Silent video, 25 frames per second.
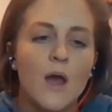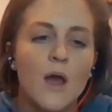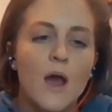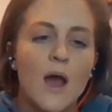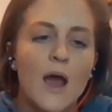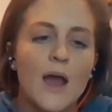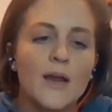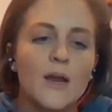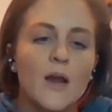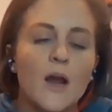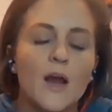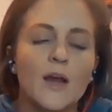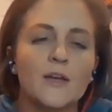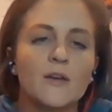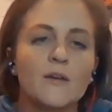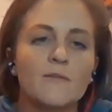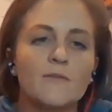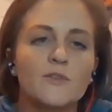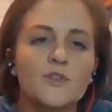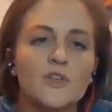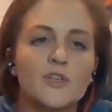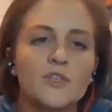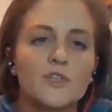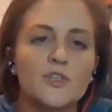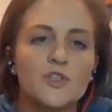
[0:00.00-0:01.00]
I kind
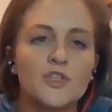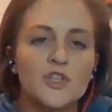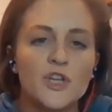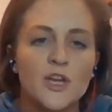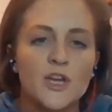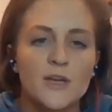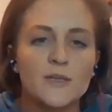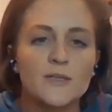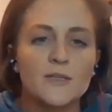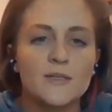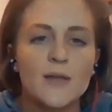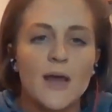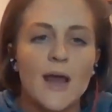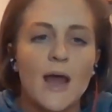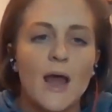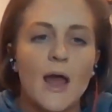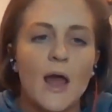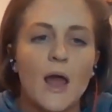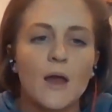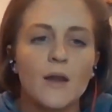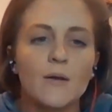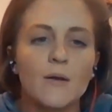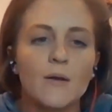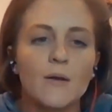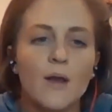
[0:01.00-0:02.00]
of just chased
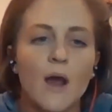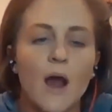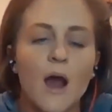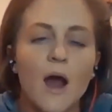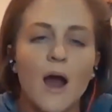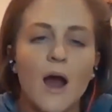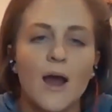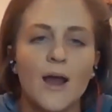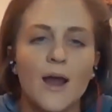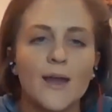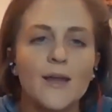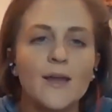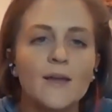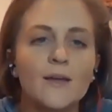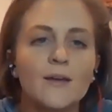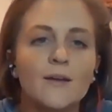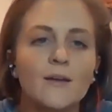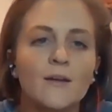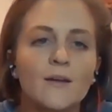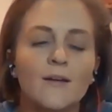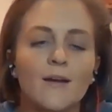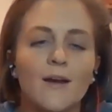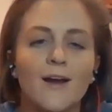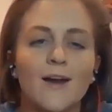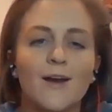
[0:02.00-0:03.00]
that high,
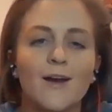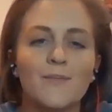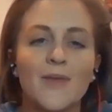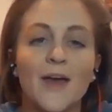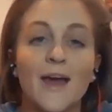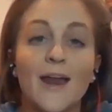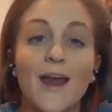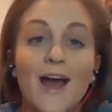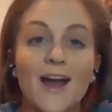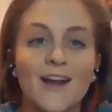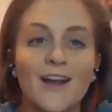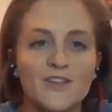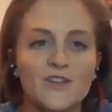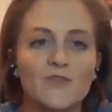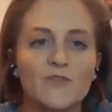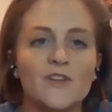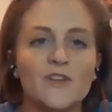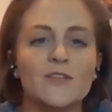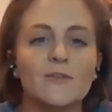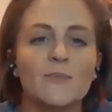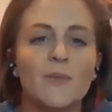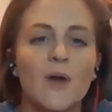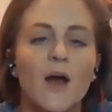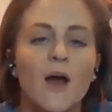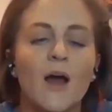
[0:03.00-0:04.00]
that
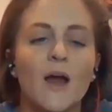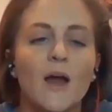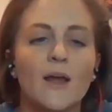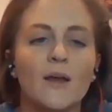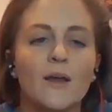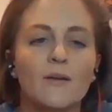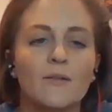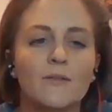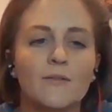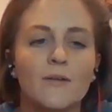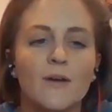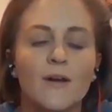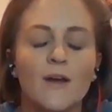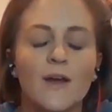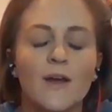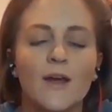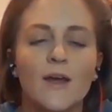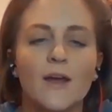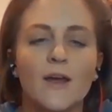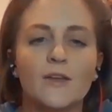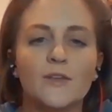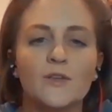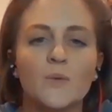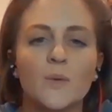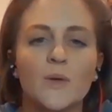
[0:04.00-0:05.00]
activism high.
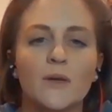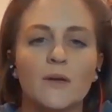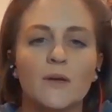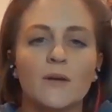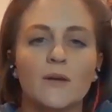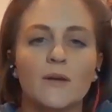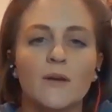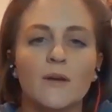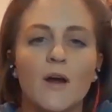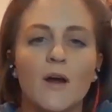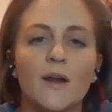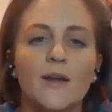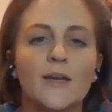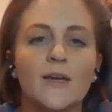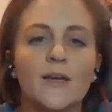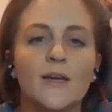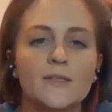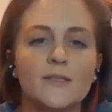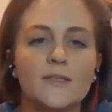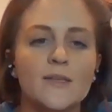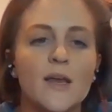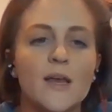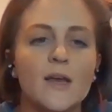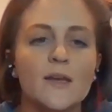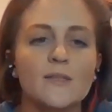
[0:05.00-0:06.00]
And when Nadya
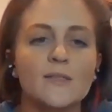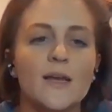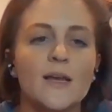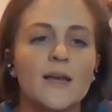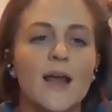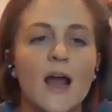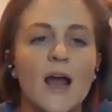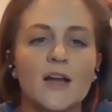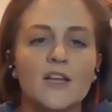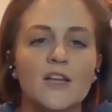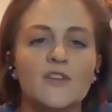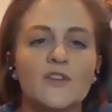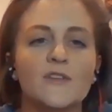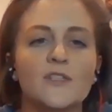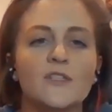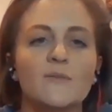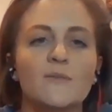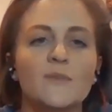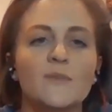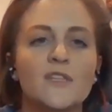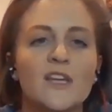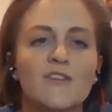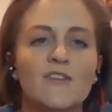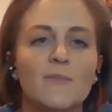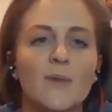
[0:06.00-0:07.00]
says, like,
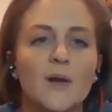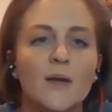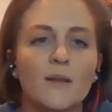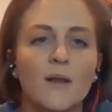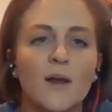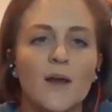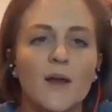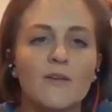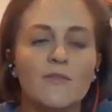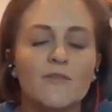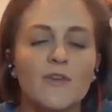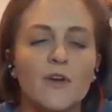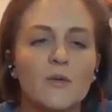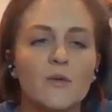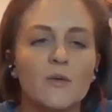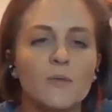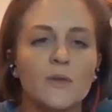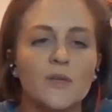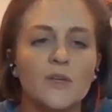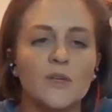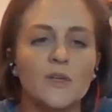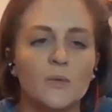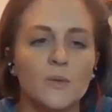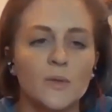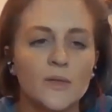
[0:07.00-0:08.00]
activism saved my life, I
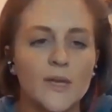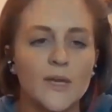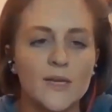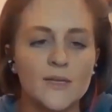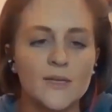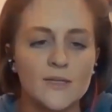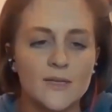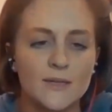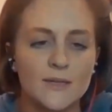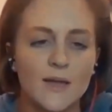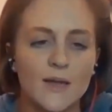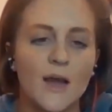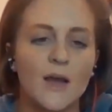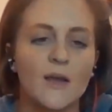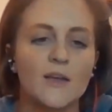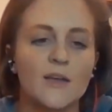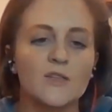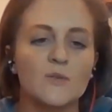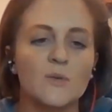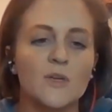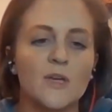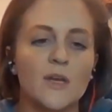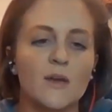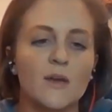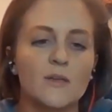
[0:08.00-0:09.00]
really relate to that,
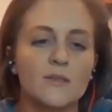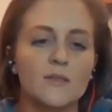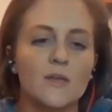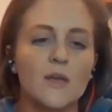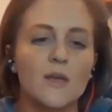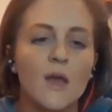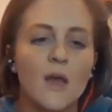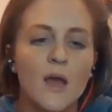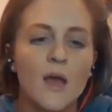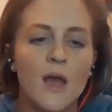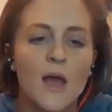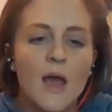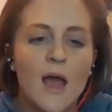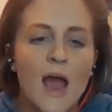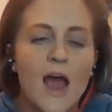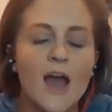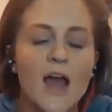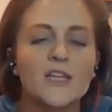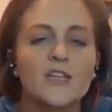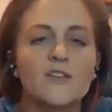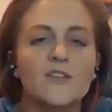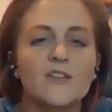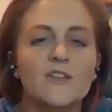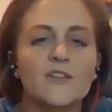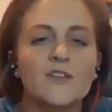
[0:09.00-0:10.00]
is because
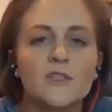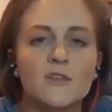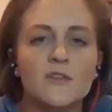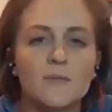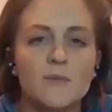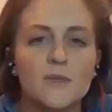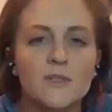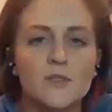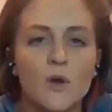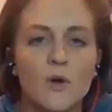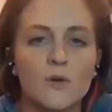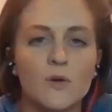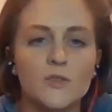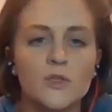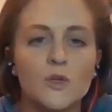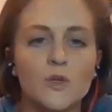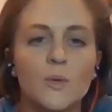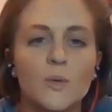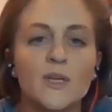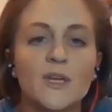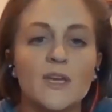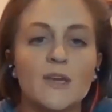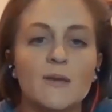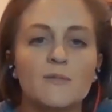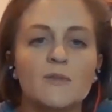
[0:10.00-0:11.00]
activism is also
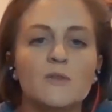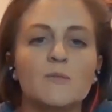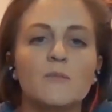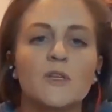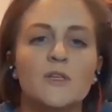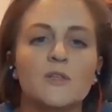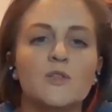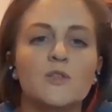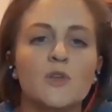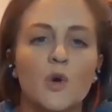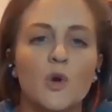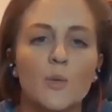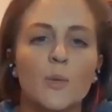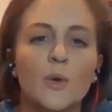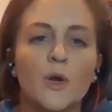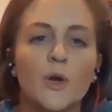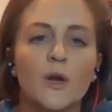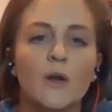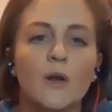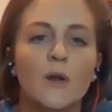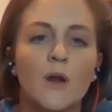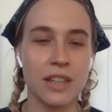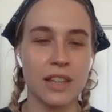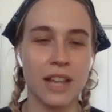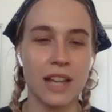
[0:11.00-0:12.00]
what keeps me
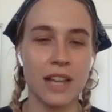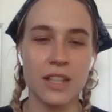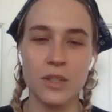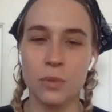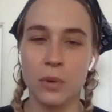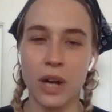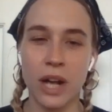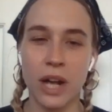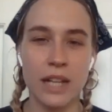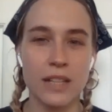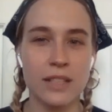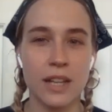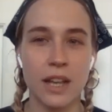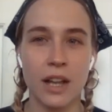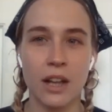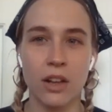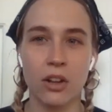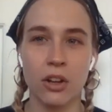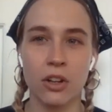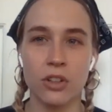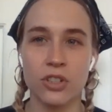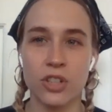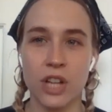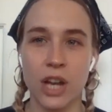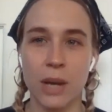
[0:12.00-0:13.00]
sober. That's what I tell
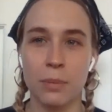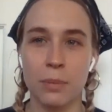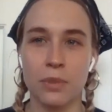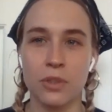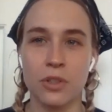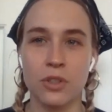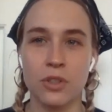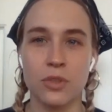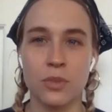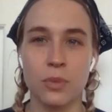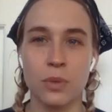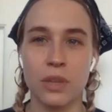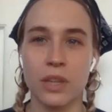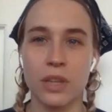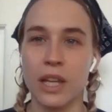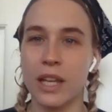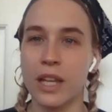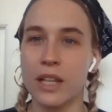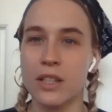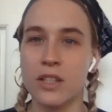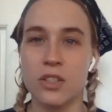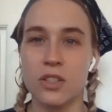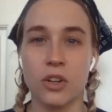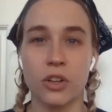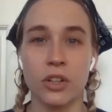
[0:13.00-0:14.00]
our chapters when they
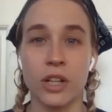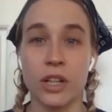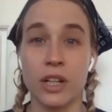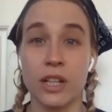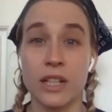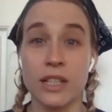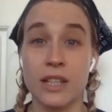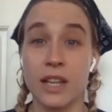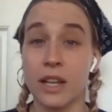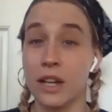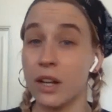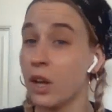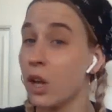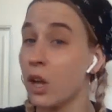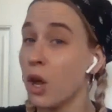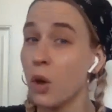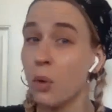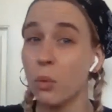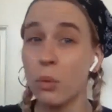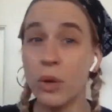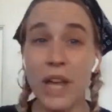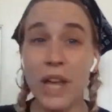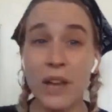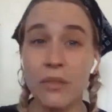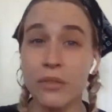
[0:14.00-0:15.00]
get started, is that
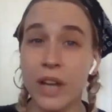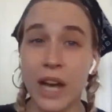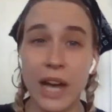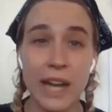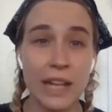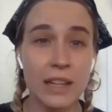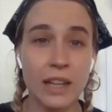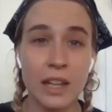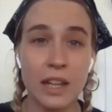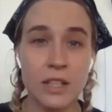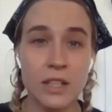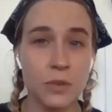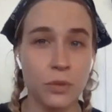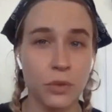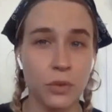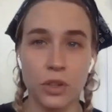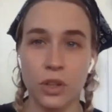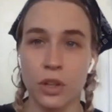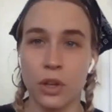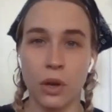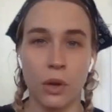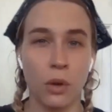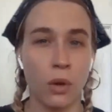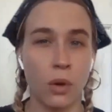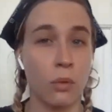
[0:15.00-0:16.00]
we have guidelines for
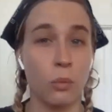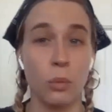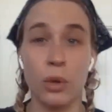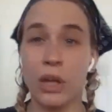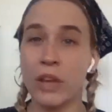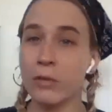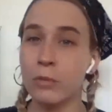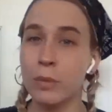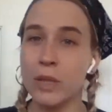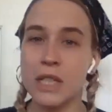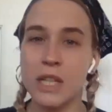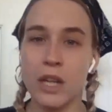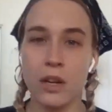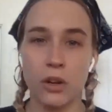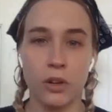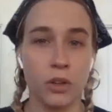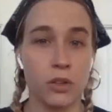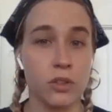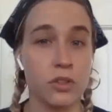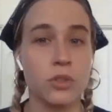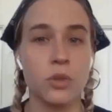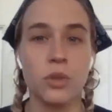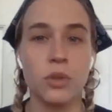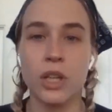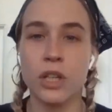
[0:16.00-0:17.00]
you. We have
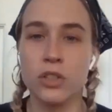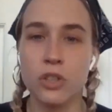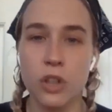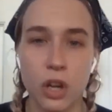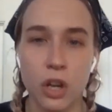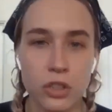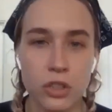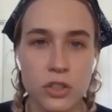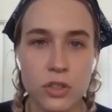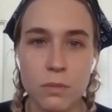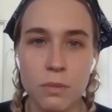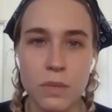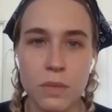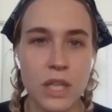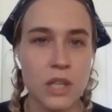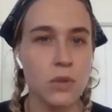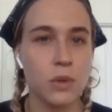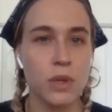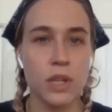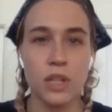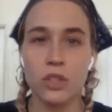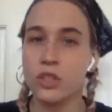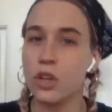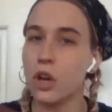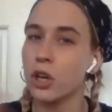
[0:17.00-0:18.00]
materials. You can talk to me. You
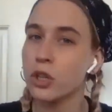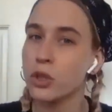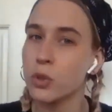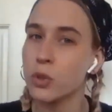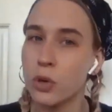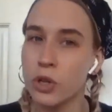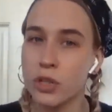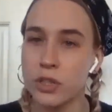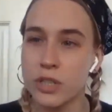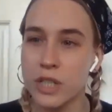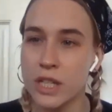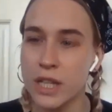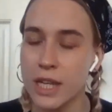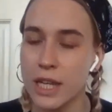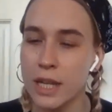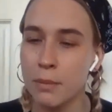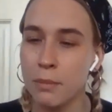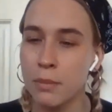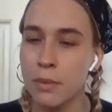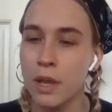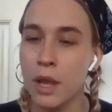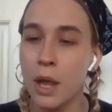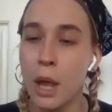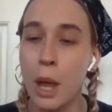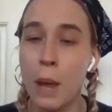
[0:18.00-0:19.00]
can talk to our
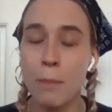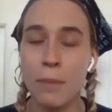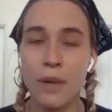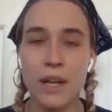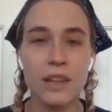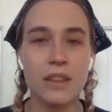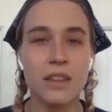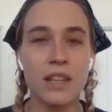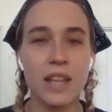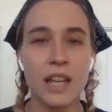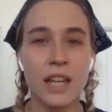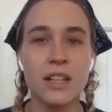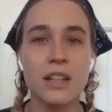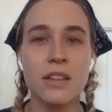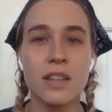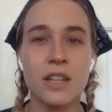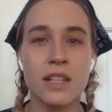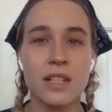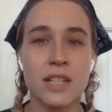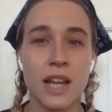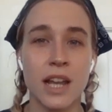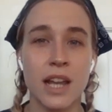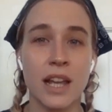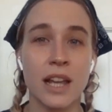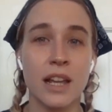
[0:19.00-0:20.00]
team. But at the end of the
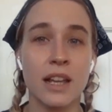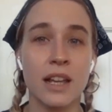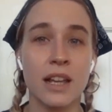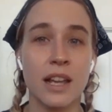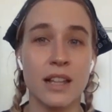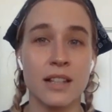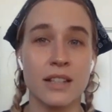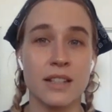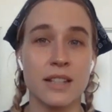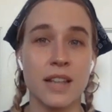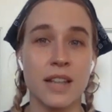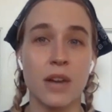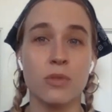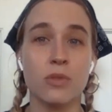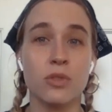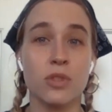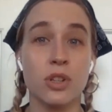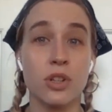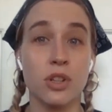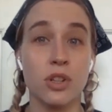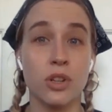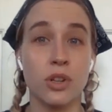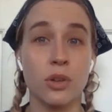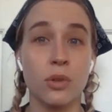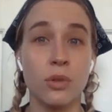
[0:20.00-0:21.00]
day, it's down to
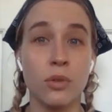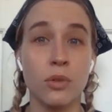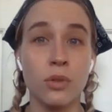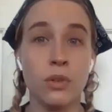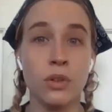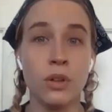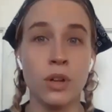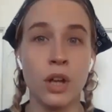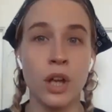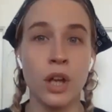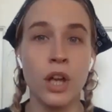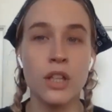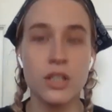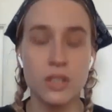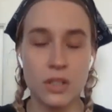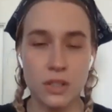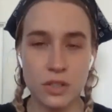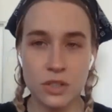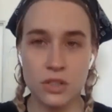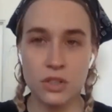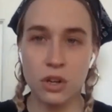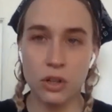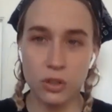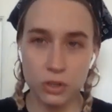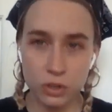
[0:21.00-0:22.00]
you to
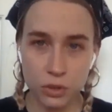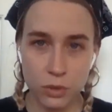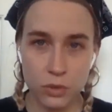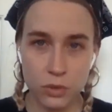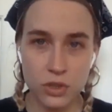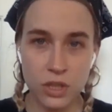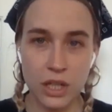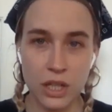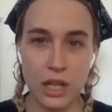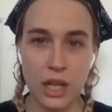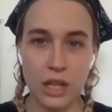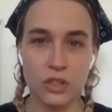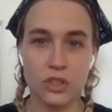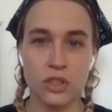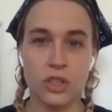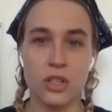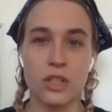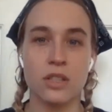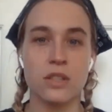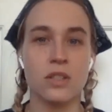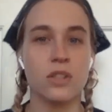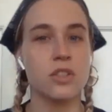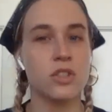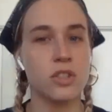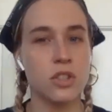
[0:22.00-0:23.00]
start those connections,
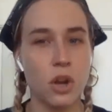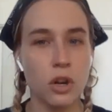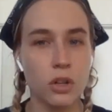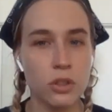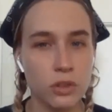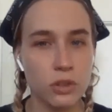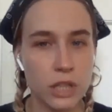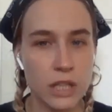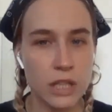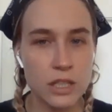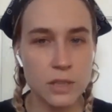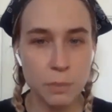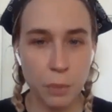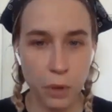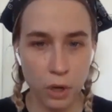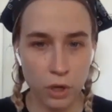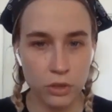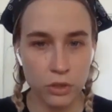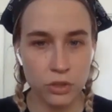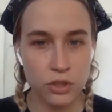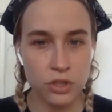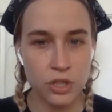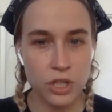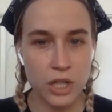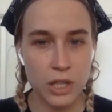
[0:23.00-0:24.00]
to start these
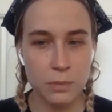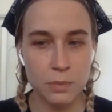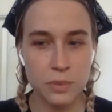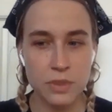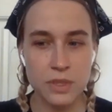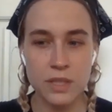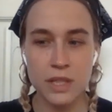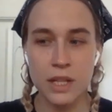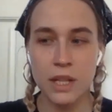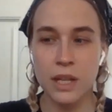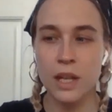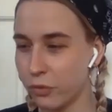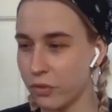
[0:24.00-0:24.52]
partnerships,